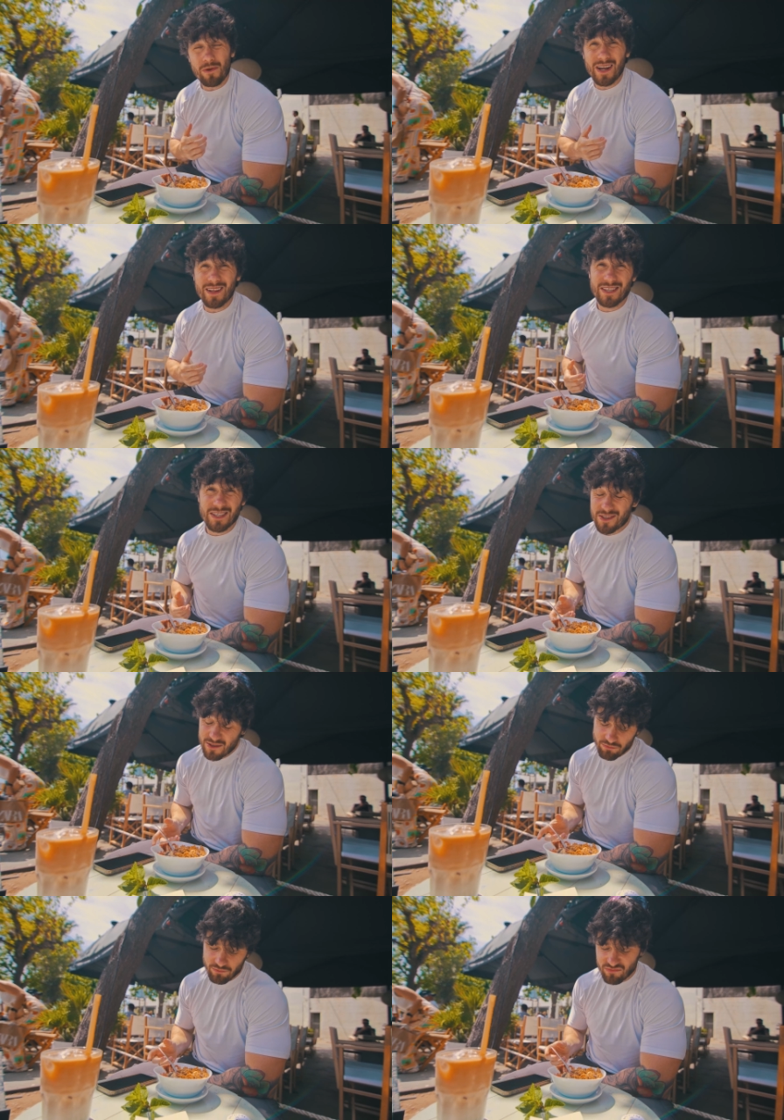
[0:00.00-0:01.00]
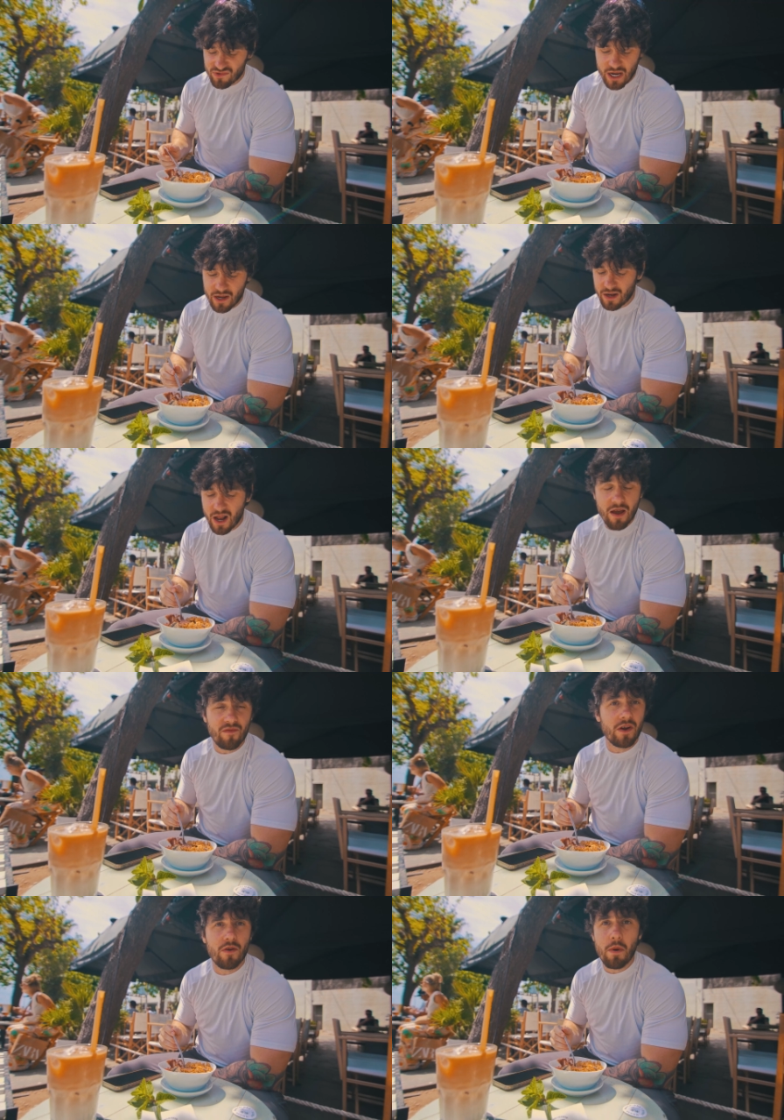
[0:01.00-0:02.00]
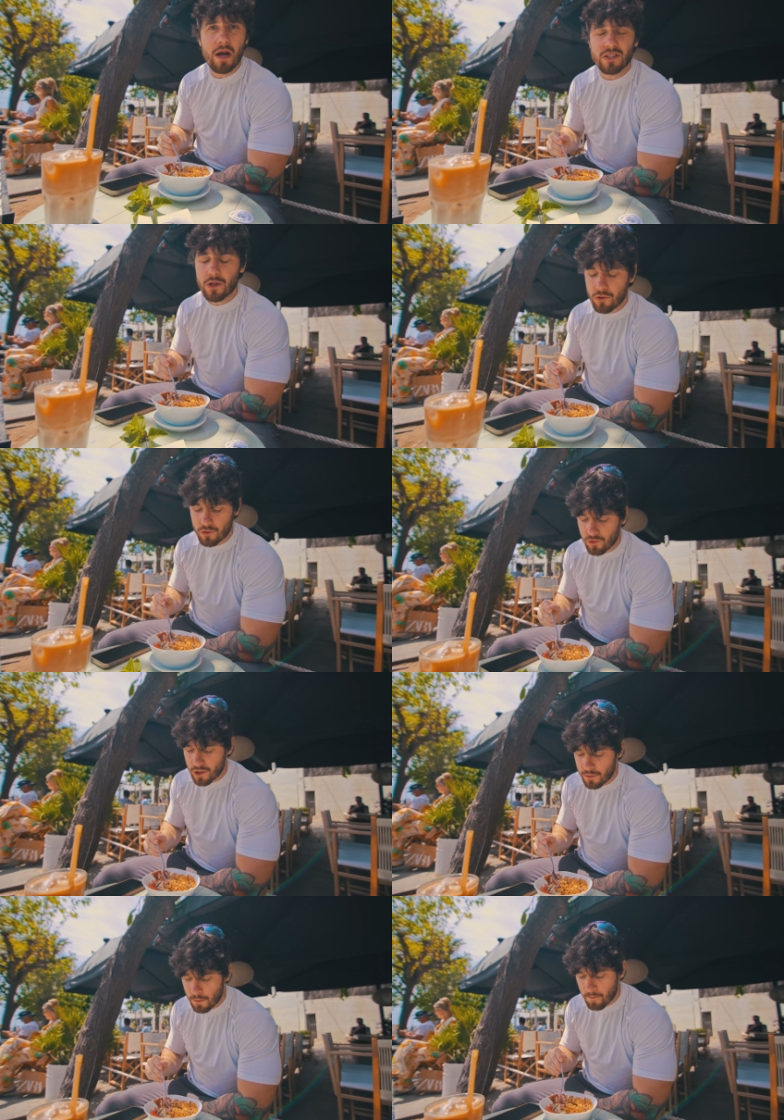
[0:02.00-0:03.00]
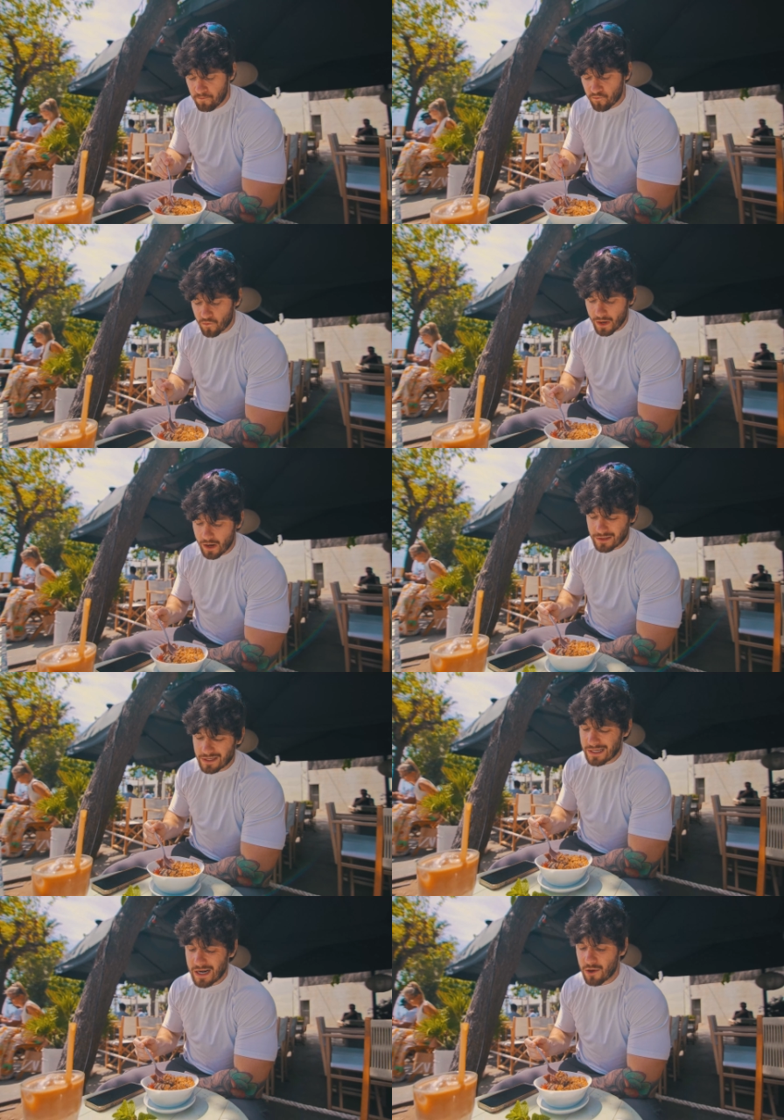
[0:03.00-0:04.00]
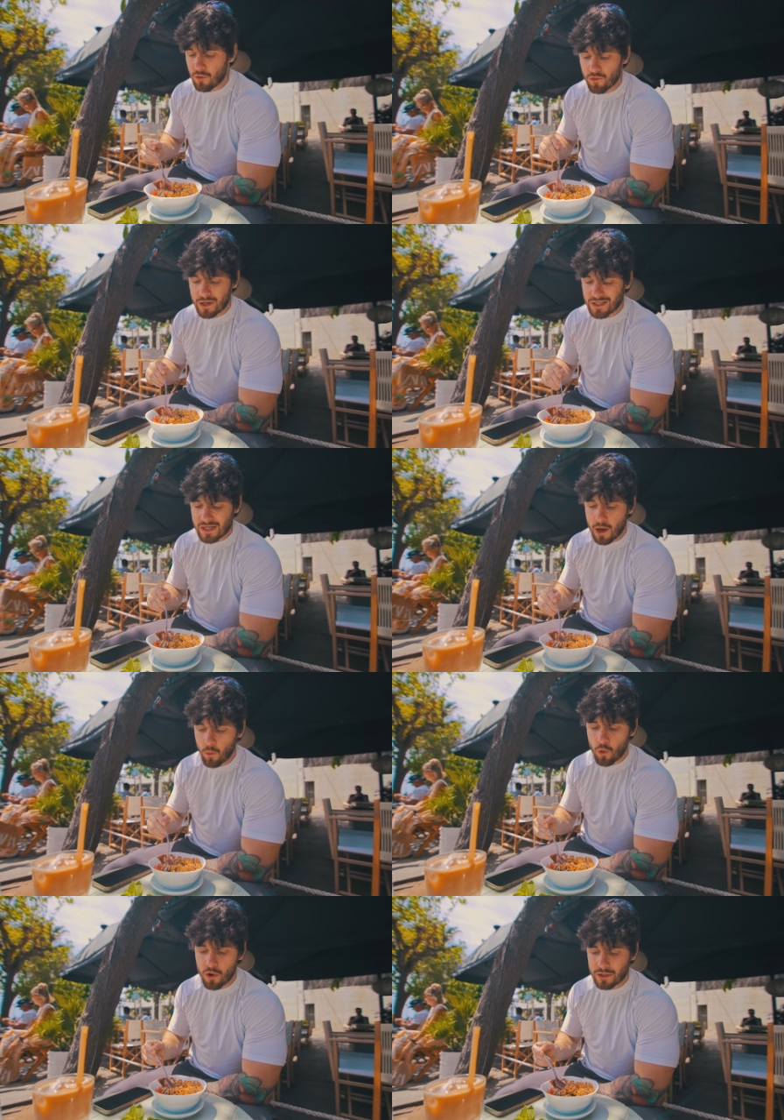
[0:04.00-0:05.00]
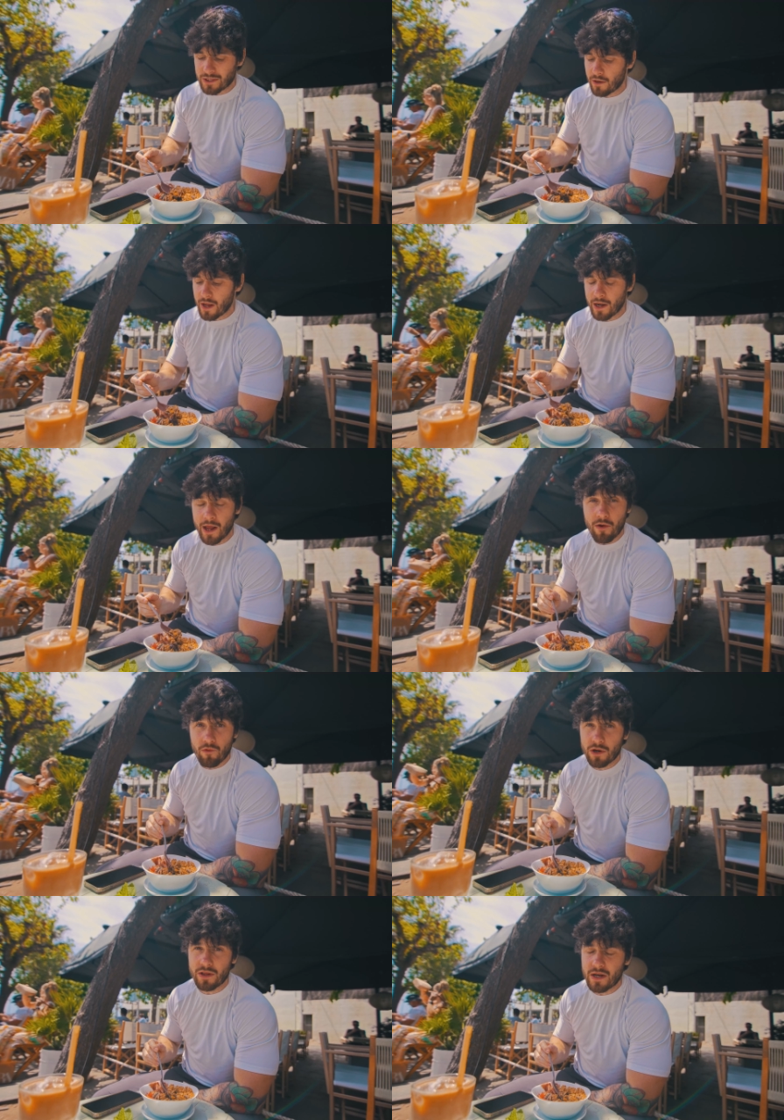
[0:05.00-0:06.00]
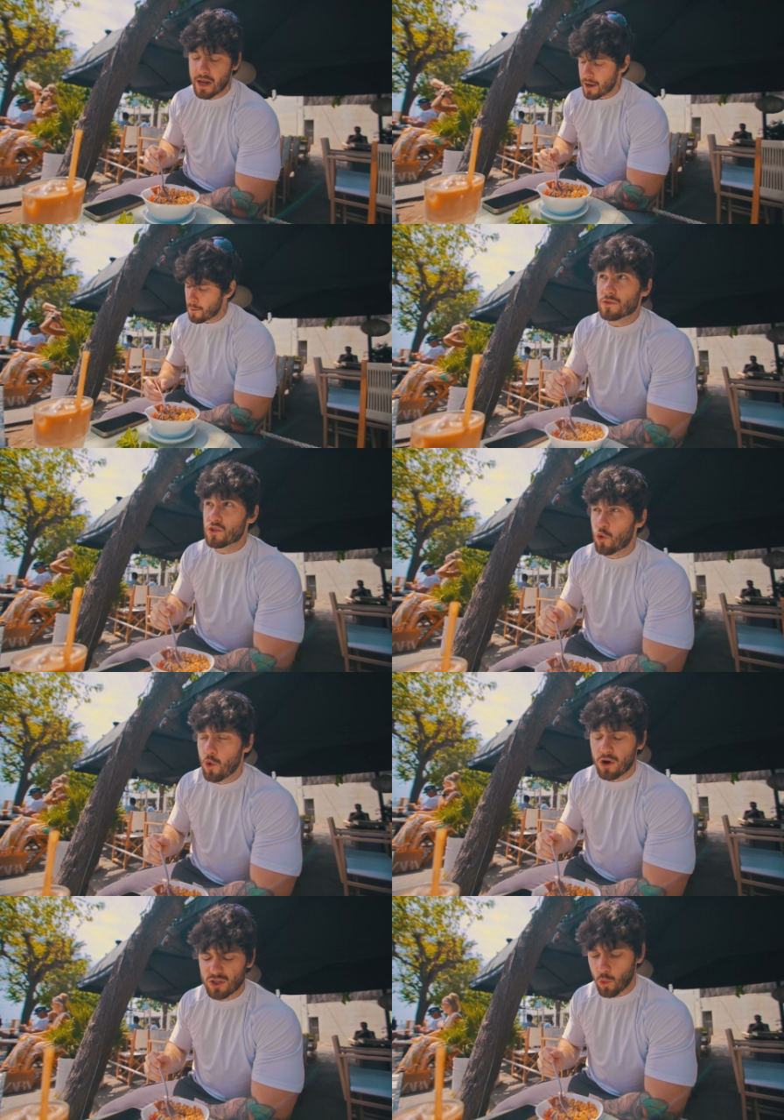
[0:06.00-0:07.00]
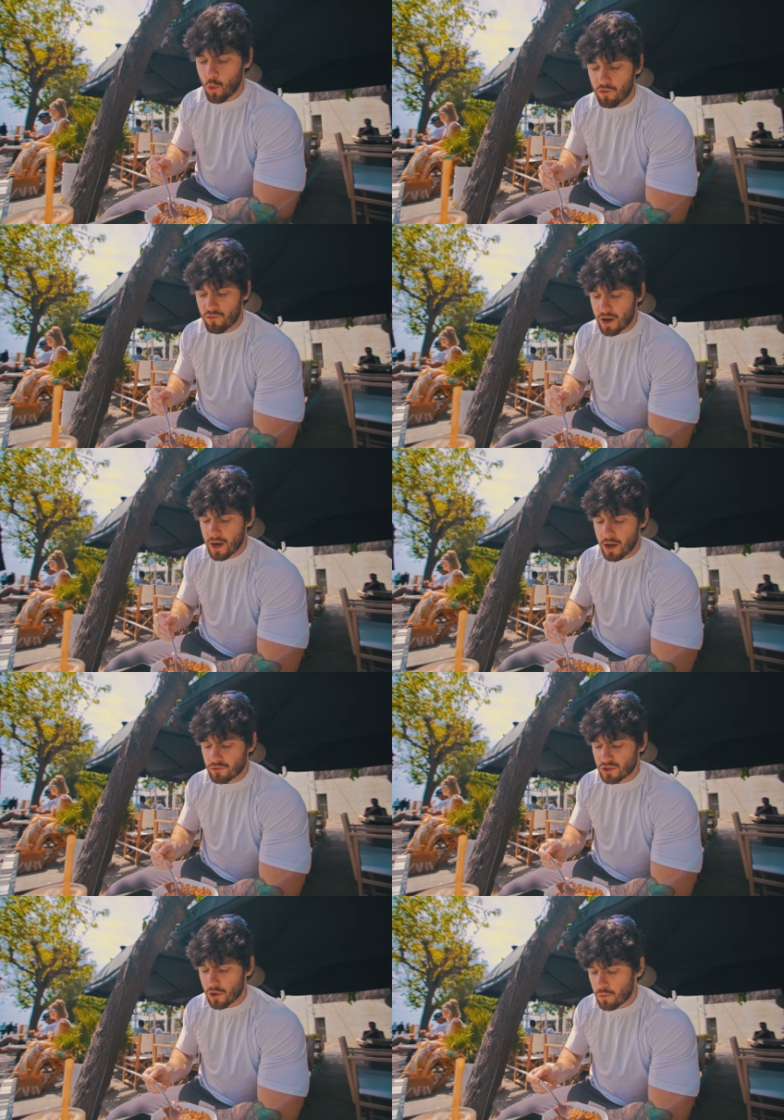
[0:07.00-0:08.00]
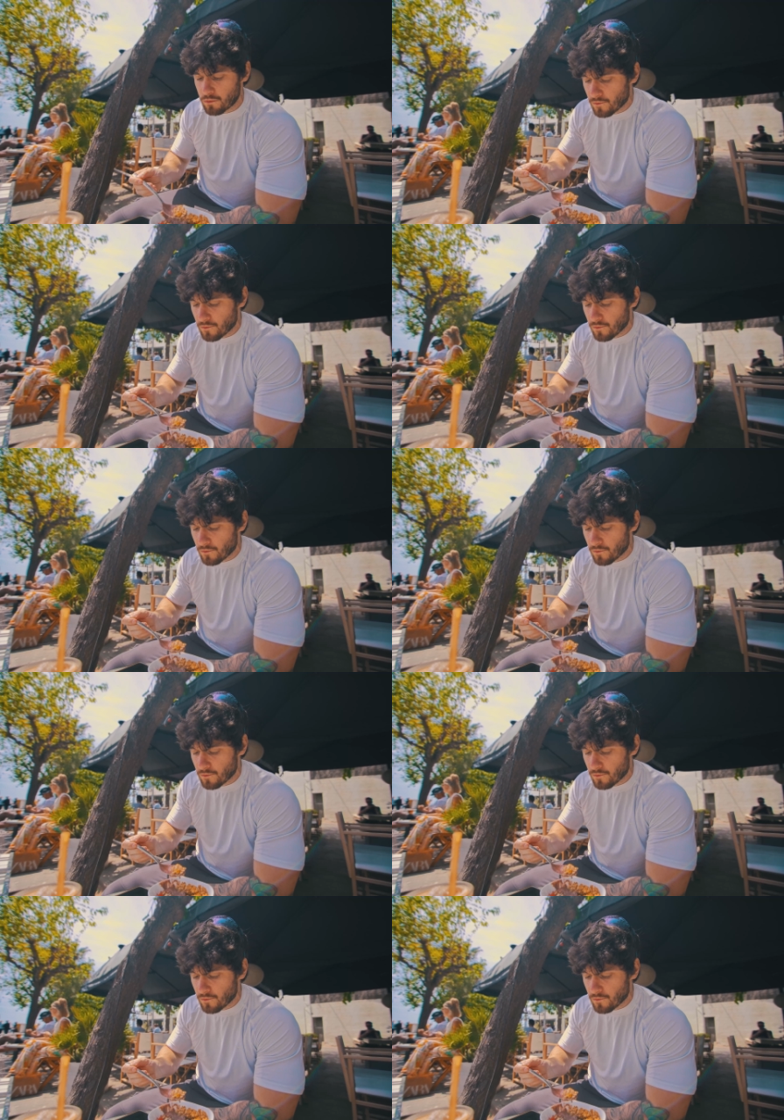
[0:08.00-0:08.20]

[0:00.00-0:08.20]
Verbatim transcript: but yeah, this is day in the life here in Barcelona. Really, as I said, I don't really start work till like later on in the day. It's quarter to one right now, so